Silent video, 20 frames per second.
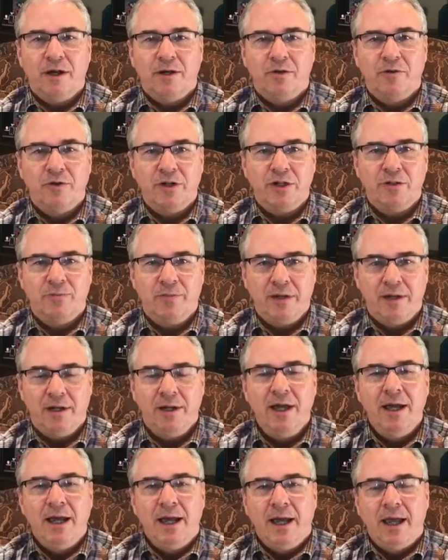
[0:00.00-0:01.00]

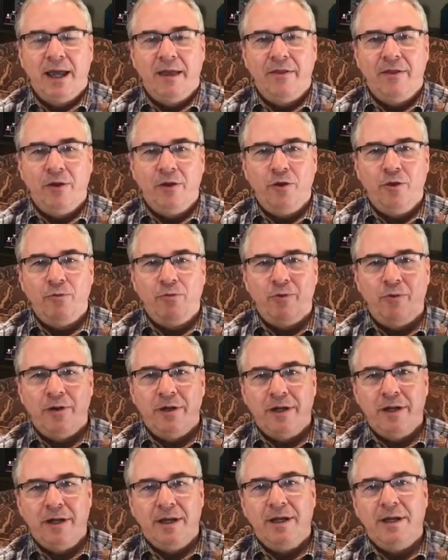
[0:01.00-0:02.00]
crispy, and then you
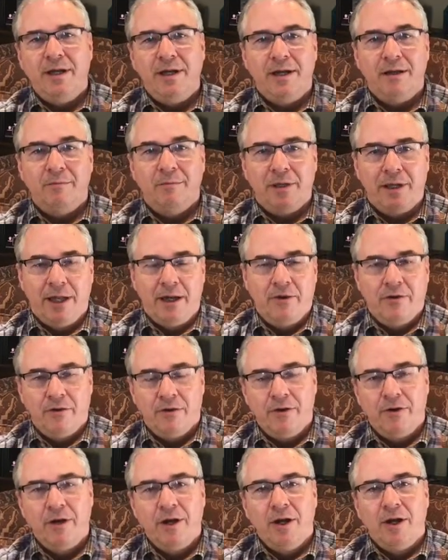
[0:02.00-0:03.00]
put it in a
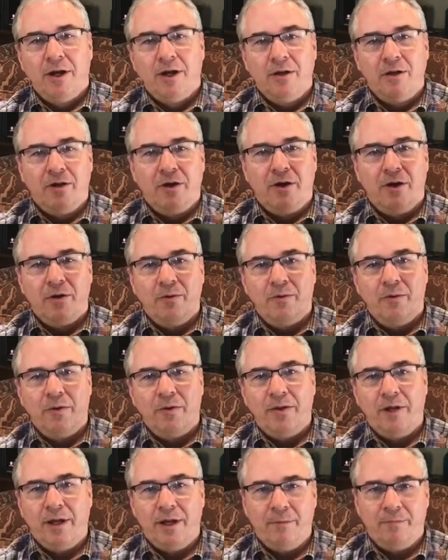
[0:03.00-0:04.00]
blender along
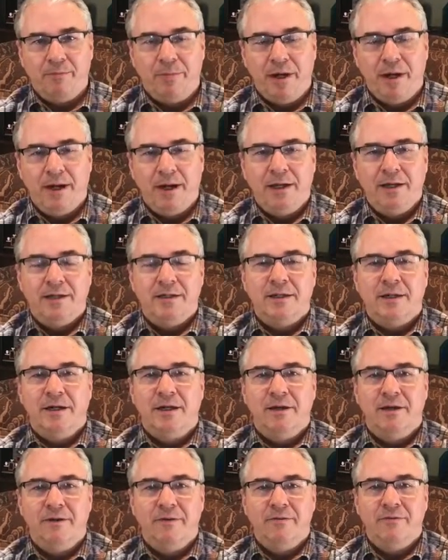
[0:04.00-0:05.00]
with a pint
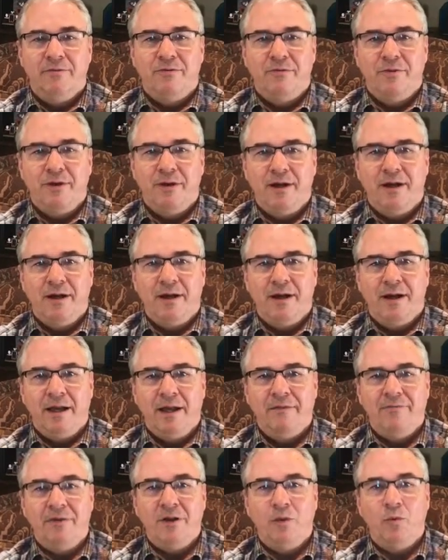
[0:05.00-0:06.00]
of
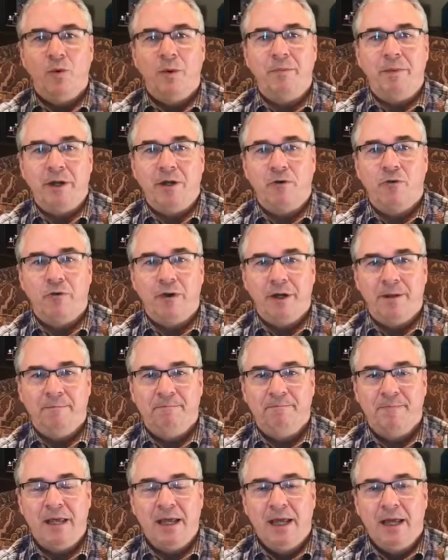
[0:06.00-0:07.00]
heavy whipping cream.
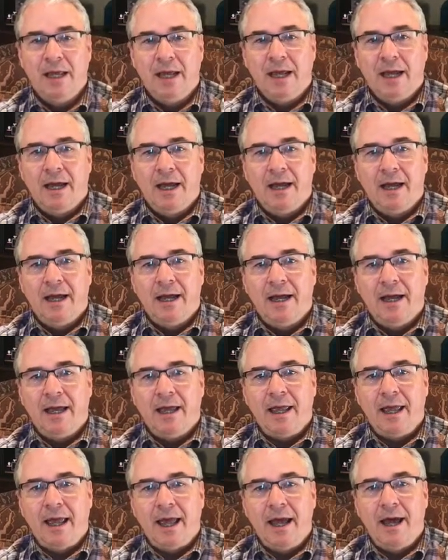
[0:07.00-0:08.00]

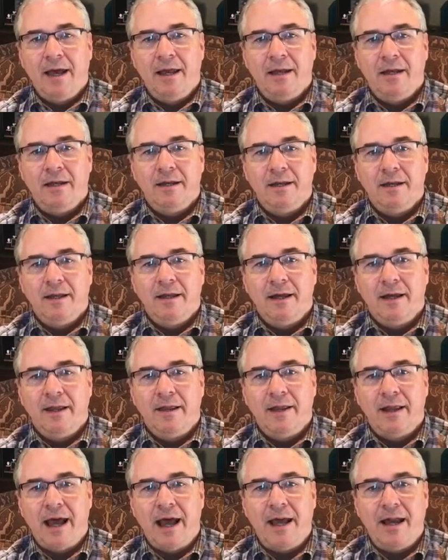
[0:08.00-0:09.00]
And
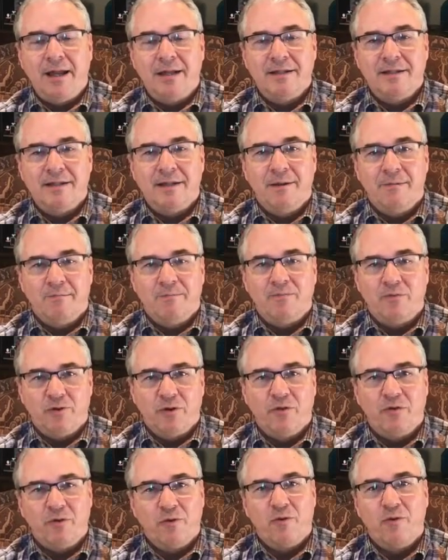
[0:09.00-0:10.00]
that ends up
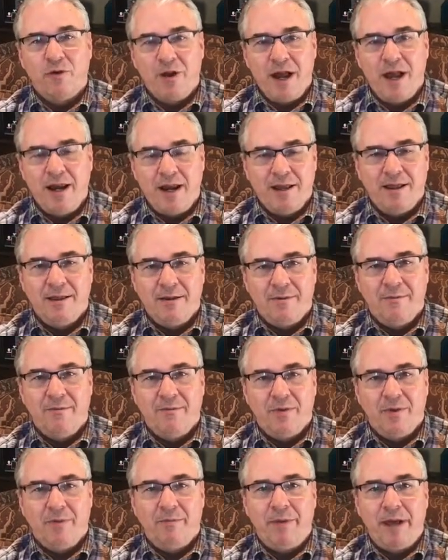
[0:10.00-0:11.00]
sort of creating
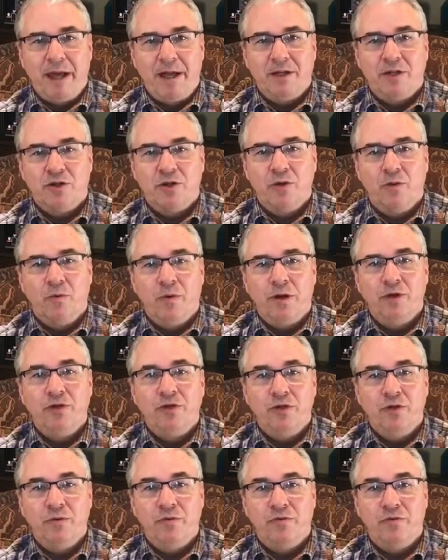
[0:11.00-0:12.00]
the base. So
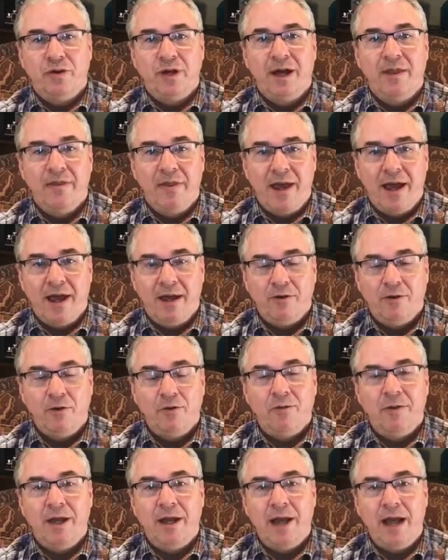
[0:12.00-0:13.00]
once you've done that,
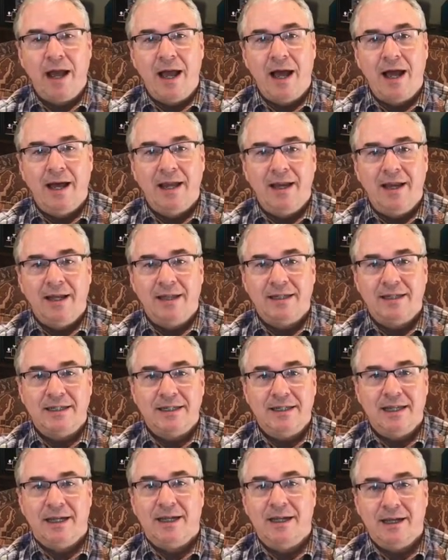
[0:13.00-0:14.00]
you then add a
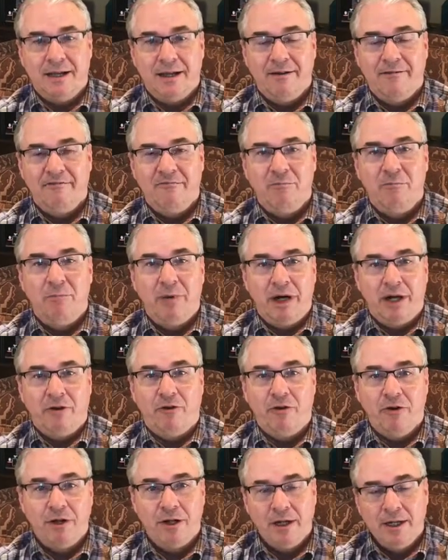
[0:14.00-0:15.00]
stick of
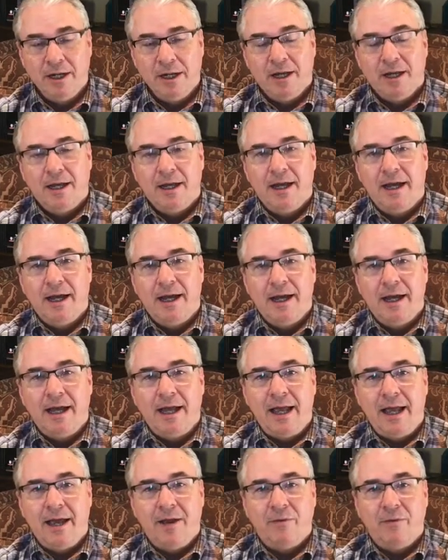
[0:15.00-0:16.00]
butter,
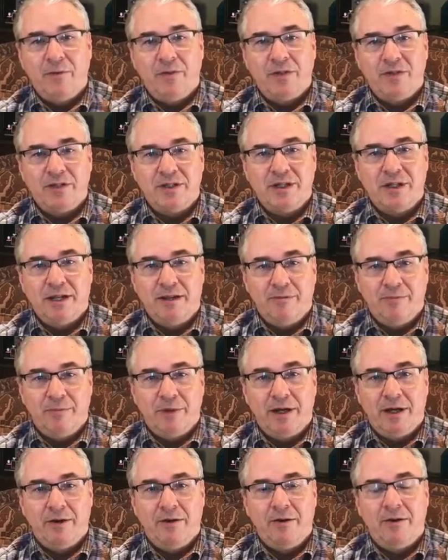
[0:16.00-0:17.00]
and with the stick of
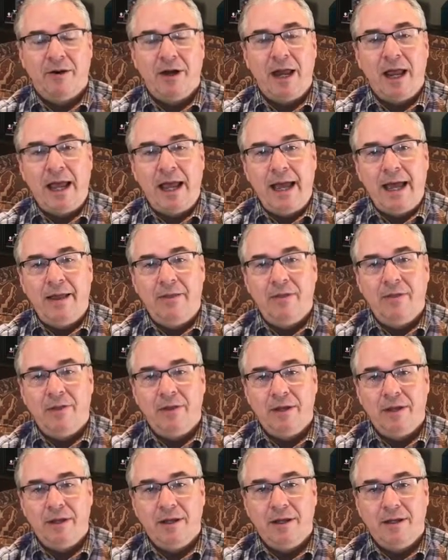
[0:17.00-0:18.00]
butter and
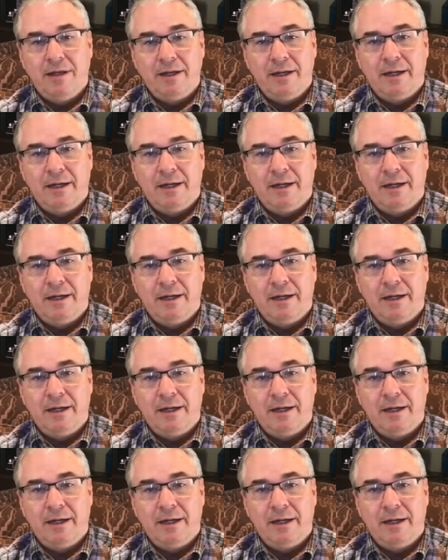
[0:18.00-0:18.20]
the